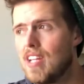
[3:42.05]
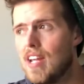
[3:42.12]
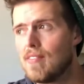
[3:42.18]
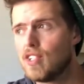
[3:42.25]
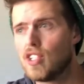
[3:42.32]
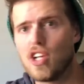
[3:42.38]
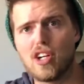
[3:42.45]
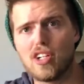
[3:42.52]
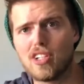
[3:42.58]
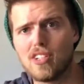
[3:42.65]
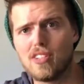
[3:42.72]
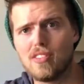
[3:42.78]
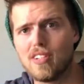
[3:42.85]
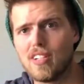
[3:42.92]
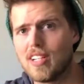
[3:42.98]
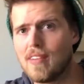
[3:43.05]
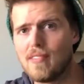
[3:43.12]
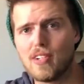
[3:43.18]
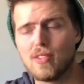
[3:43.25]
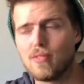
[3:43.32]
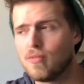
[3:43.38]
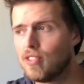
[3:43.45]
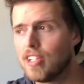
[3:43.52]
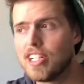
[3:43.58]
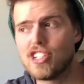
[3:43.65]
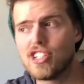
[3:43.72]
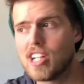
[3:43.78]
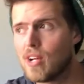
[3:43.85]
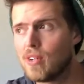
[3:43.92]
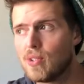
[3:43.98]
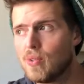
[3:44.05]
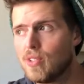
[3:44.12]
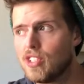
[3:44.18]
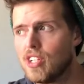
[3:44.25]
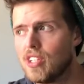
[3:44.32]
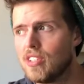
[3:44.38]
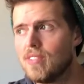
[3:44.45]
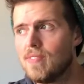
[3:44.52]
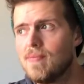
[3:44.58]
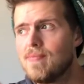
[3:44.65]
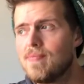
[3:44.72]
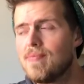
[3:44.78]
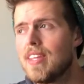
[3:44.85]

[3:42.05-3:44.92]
never talked, never reached out to each other.